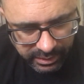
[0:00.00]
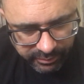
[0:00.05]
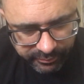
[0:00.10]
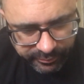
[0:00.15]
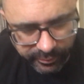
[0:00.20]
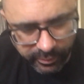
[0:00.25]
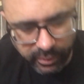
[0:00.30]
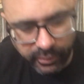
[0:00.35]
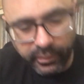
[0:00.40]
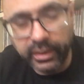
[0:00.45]

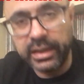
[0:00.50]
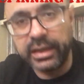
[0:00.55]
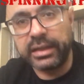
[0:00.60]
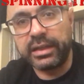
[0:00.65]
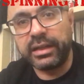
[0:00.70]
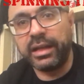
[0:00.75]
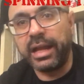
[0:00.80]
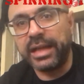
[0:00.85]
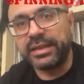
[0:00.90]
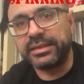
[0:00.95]
for a
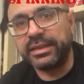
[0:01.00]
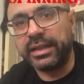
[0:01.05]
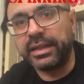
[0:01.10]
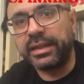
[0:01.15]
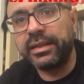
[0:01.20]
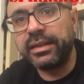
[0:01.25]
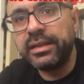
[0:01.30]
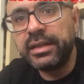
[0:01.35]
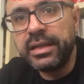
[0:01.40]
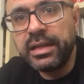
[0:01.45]

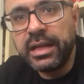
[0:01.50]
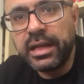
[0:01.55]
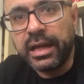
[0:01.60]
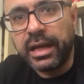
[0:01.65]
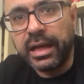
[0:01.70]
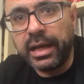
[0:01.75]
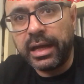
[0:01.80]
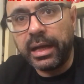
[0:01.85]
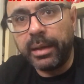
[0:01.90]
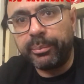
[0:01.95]
classic
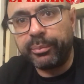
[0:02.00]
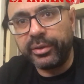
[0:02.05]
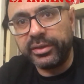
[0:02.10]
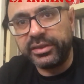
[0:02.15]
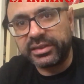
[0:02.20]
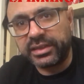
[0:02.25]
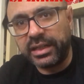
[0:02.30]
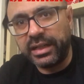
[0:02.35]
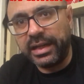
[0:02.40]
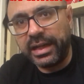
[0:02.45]

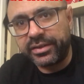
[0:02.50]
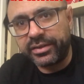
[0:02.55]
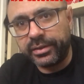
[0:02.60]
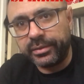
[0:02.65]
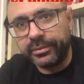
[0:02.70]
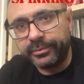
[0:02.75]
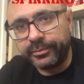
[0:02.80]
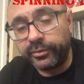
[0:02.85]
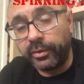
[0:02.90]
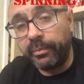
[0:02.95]
Prince
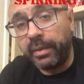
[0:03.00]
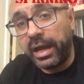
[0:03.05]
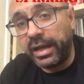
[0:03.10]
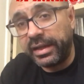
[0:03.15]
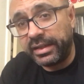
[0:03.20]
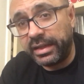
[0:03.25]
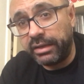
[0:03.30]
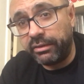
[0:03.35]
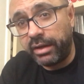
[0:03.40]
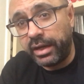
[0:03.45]
collection from
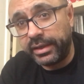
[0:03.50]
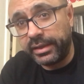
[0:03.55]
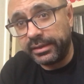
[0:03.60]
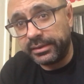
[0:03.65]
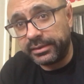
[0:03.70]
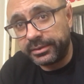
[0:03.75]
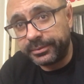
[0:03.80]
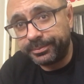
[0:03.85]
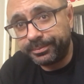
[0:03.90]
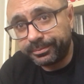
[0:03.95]
that era
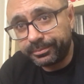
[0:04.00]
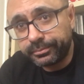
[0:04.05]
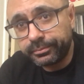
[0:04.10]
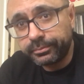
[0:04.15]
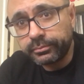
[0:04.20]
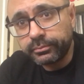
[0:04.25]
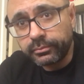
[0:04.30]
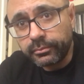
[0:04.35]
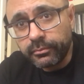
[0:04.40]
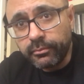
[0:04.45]
is
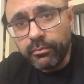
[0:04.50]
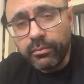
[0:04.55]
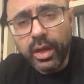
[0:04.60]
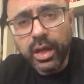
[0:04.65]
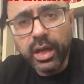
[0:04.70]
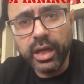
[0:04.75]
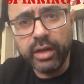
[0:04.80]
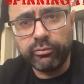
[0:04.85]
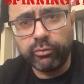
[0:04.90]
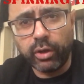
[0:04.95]

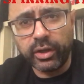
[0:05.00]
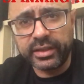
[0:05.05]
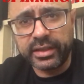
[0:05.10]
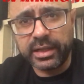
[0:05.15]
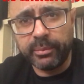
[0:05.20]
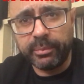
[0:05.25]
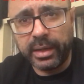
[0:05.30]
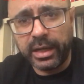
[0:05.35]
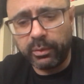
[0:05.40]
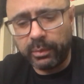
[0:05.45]

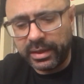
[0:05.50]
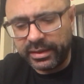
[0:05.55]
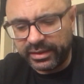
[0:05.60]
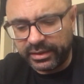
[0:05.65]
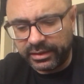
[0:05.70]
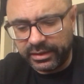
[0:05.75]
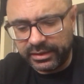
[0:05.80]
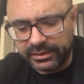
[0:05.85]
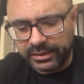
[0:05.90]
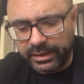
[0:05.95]
Eroica by
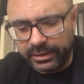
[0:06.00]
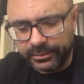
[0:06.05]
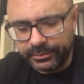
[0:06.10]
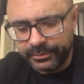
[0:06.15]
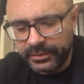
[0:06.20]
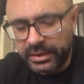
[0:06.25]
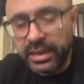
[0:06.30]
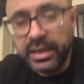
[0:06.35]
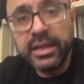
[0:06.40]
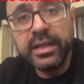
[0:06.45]
Wendy and Lisa.
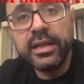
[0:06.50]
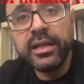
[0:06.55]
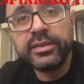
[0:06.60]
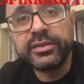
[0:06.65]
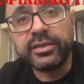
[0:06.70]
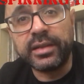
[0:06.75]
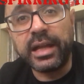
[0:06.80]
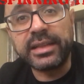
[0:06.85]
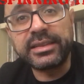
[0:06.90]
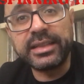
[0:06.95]

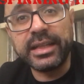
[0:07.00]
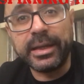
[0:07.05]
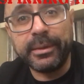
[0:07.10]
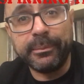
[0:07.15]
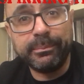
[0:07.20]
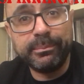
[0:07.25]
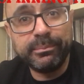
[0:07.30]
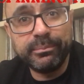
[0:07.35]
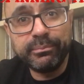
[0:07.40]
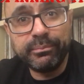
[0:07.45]
So that's
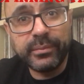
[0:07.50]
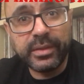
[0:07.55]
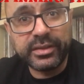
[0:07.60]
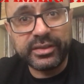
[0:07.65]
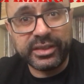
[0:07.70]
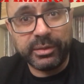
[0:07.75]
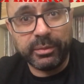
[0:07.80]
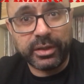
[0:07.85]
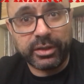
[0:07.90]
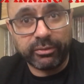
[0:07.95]
it.
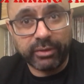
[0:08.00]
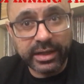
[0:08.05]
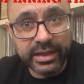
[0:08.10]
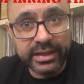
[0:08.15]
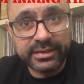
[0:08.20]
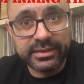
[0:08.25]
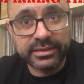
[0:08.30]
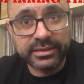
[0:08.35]
Do you agree?